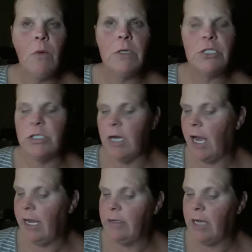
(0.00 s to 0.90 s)
which
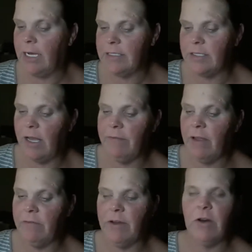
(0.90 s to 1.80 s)
I, I still have
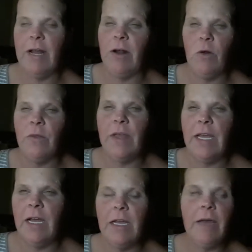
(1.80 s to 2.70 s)
not figured that whole
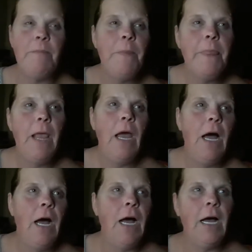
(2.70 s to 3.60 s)
thing out yet.
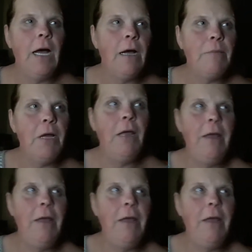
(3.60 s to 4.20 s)
Um,